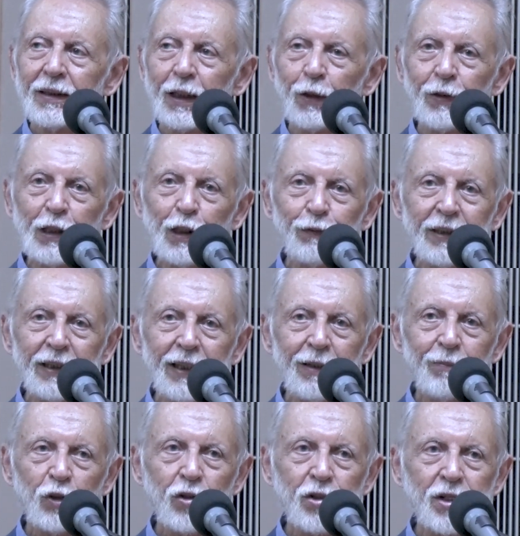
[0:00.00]
Now, one of
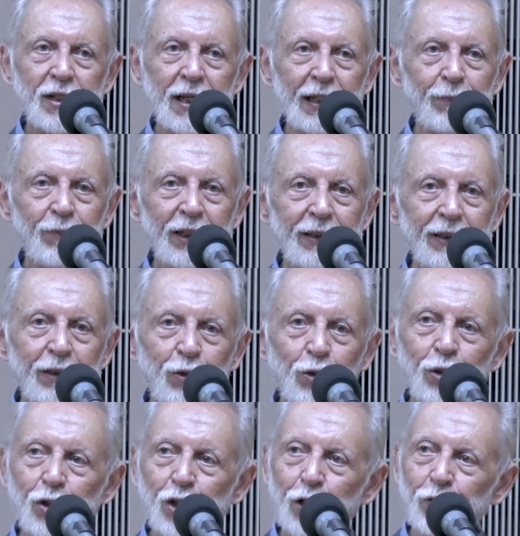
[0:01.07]
the most celebrated
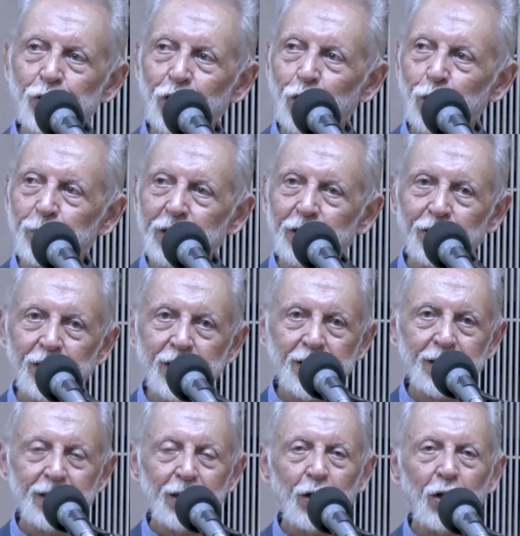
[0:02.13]
quotes of Sri Aurobindo
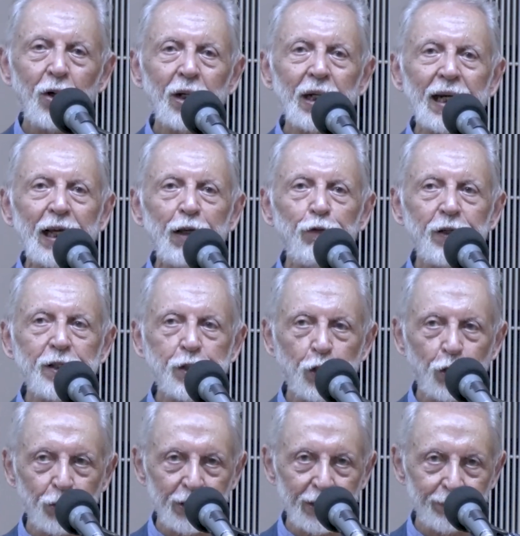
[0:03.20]
is, "All life is
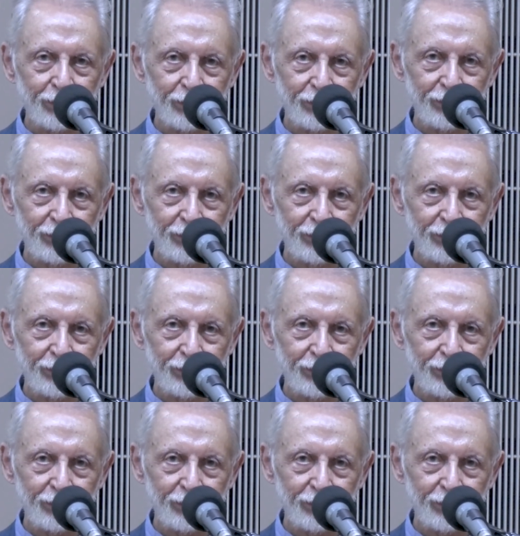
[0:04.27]
yoga,"